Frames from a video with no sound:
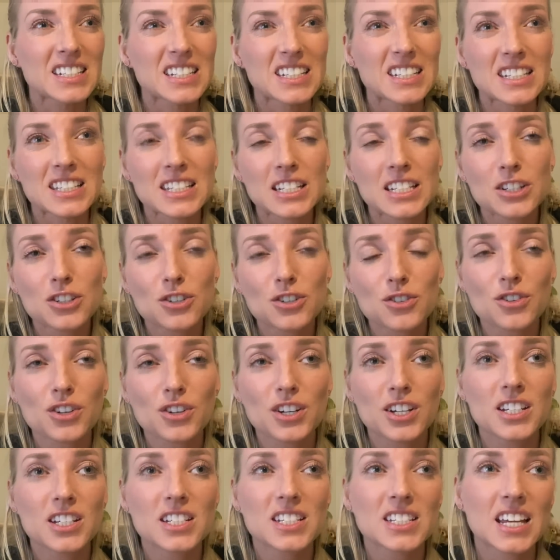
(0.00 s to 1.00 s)

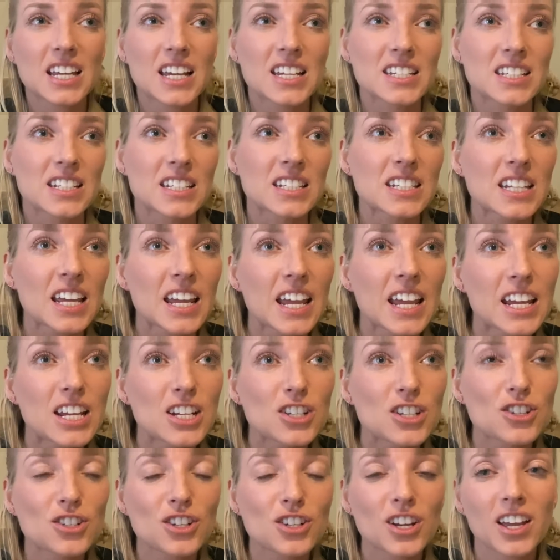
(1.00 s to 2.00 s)
disinterest,
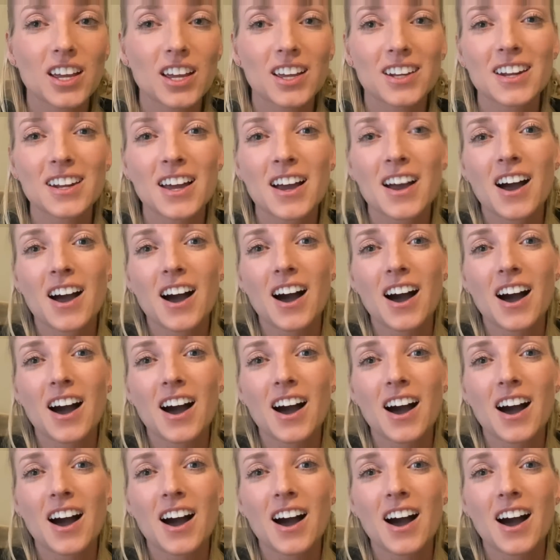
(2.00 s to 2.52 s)
hesitation,